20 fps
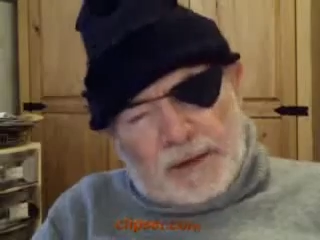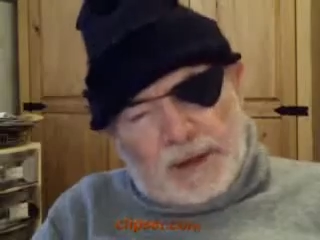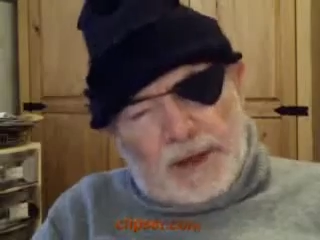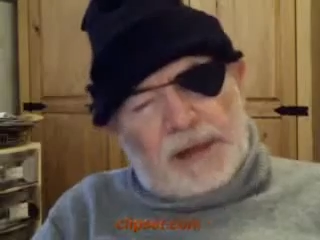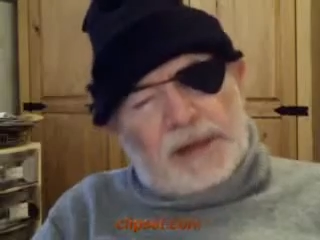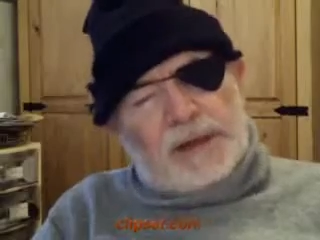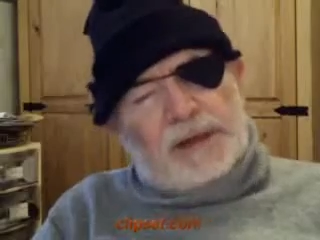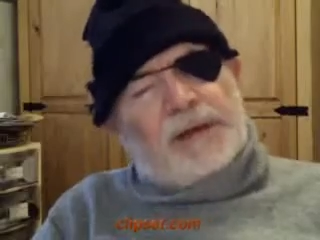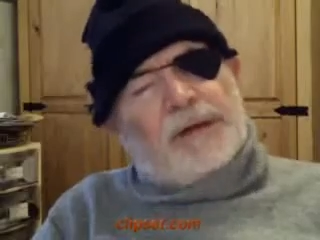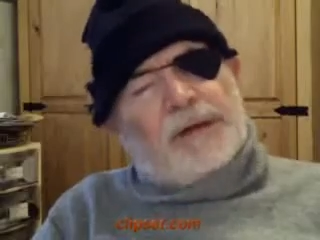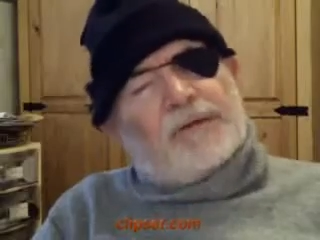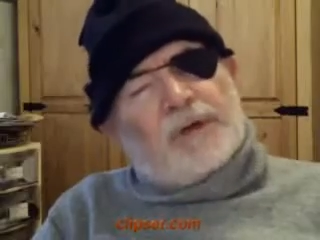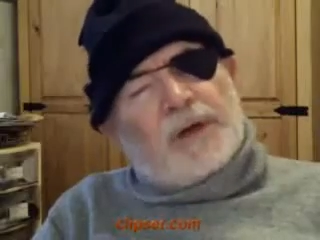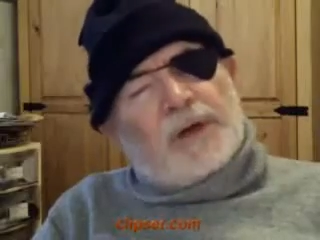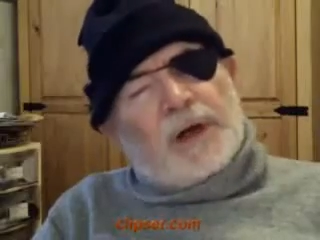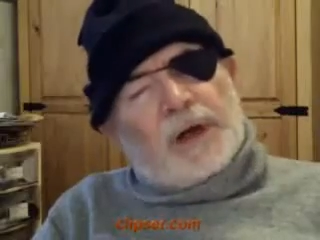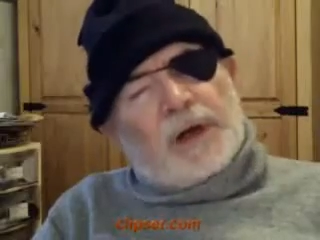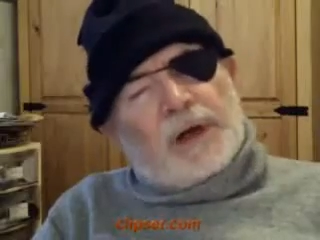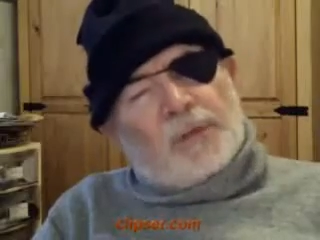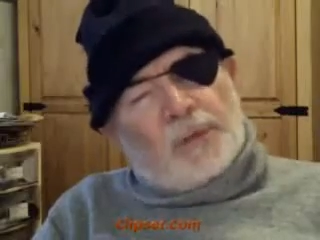He
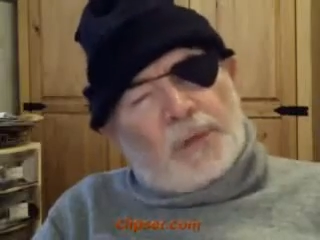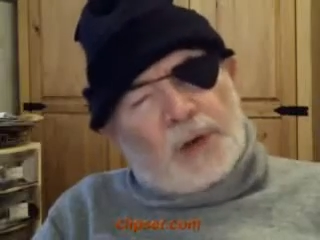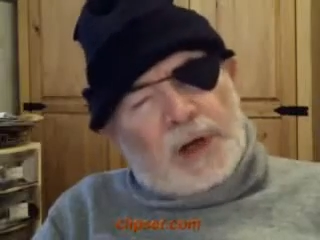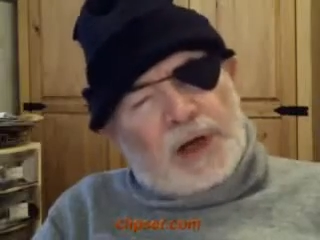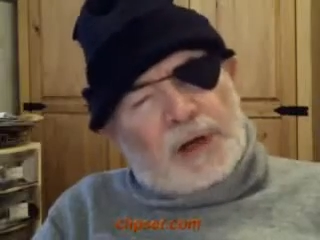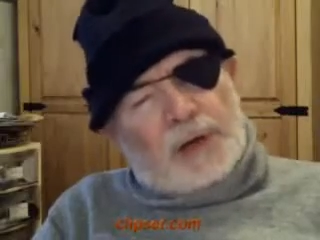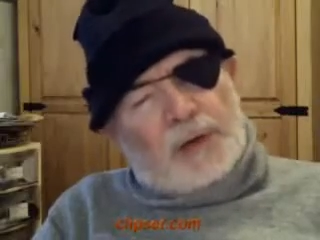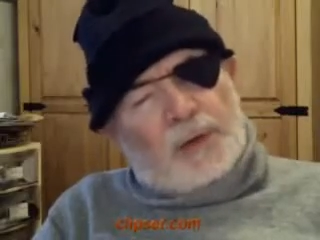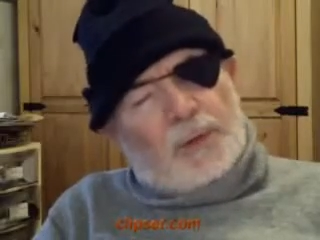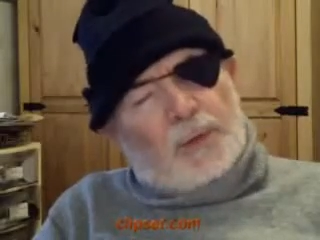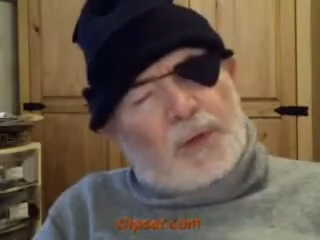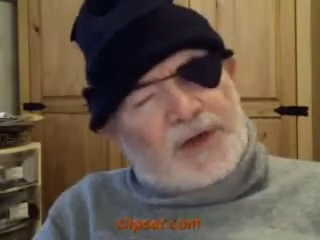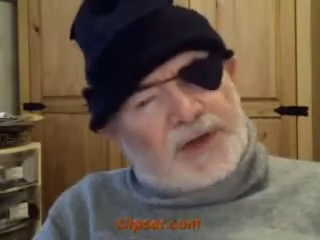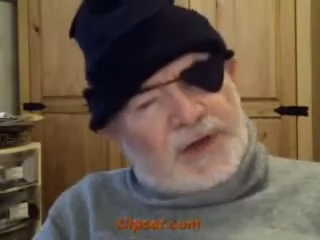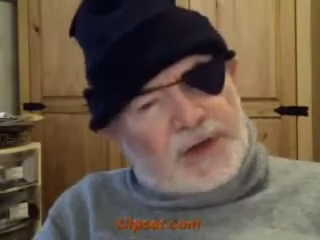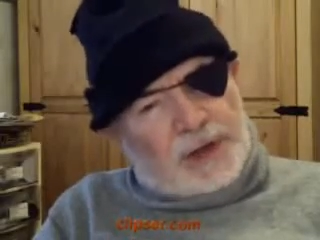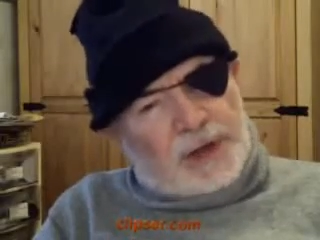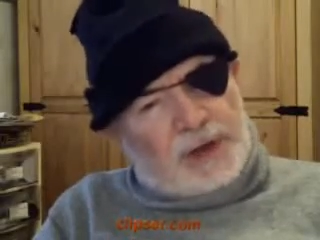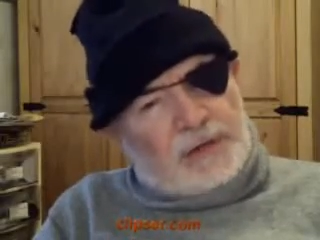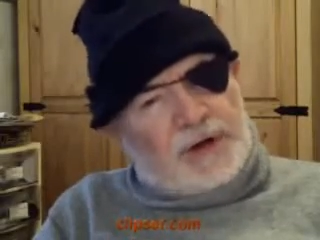
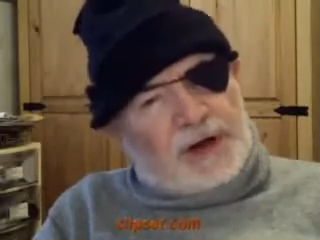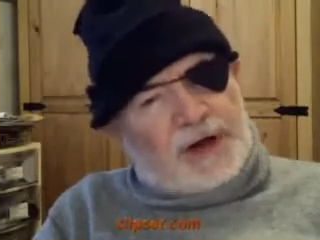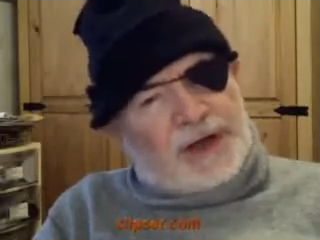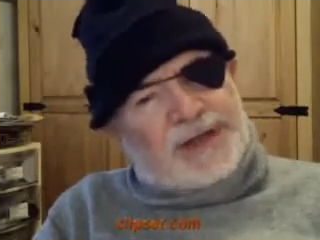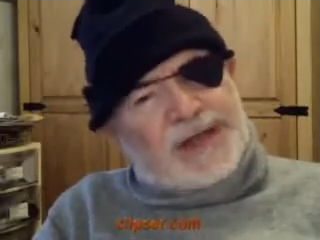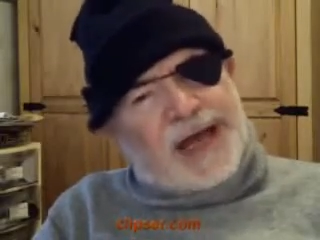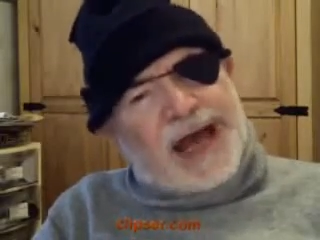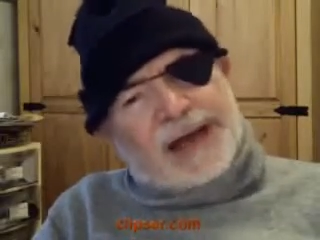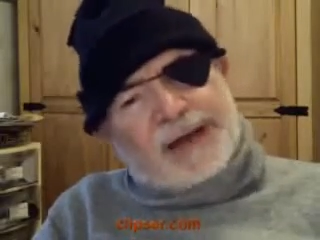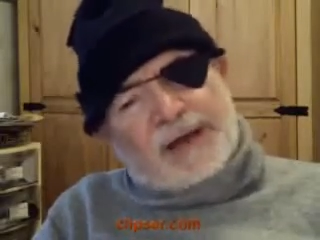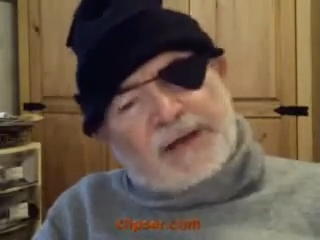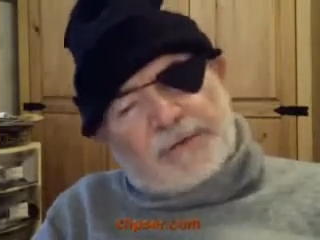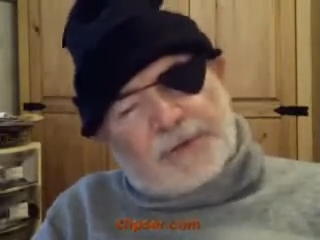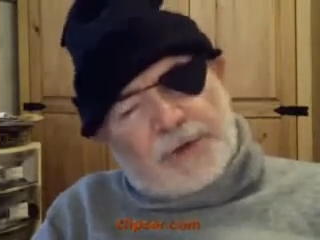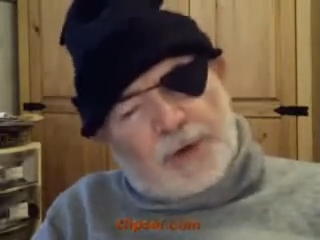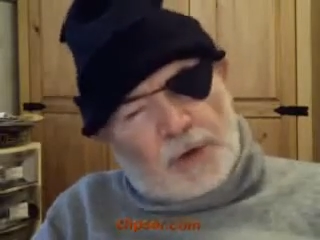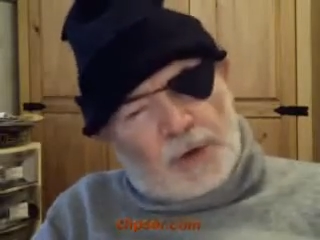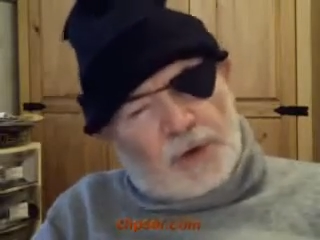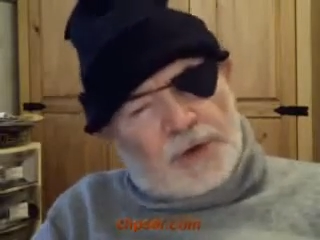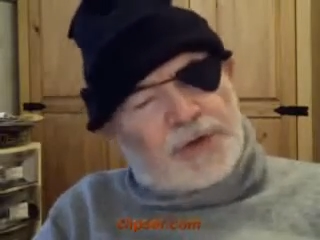wears a glove on his hand,
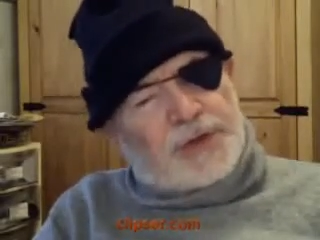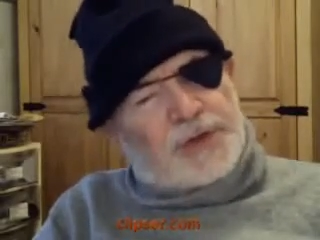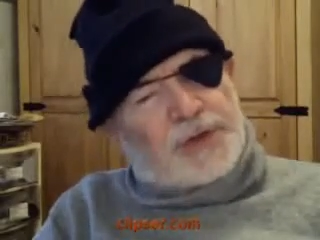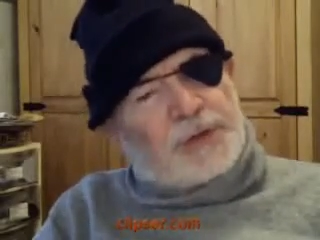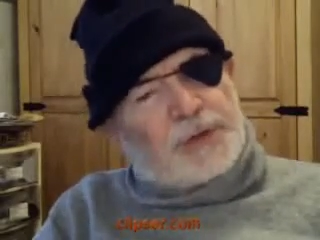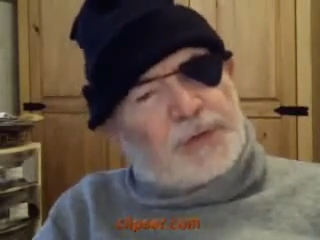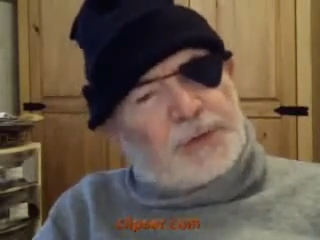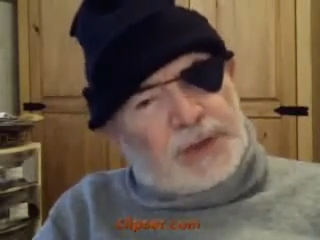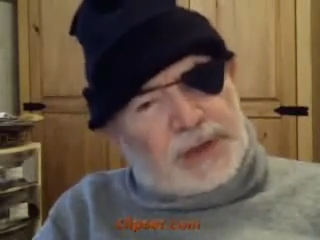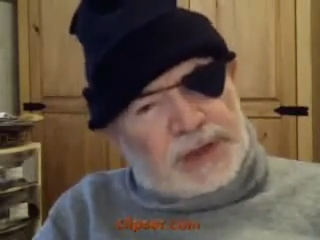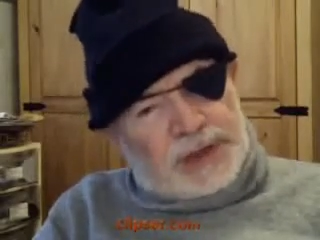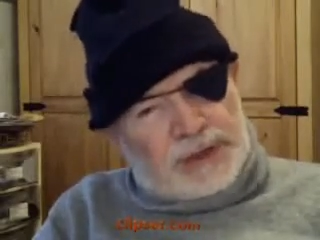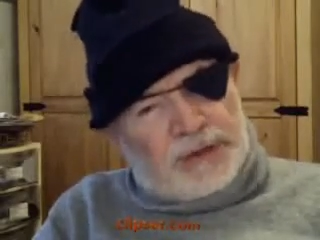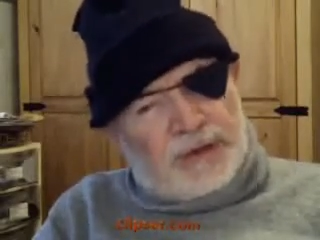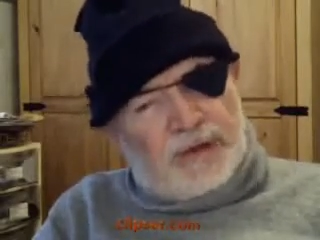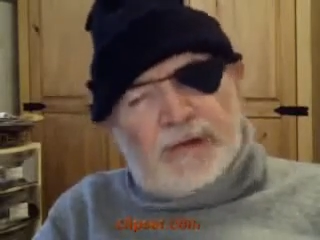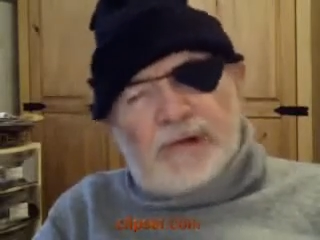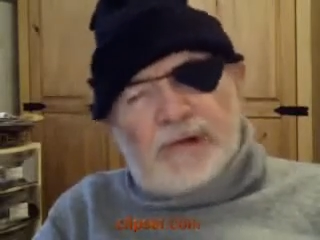of course, to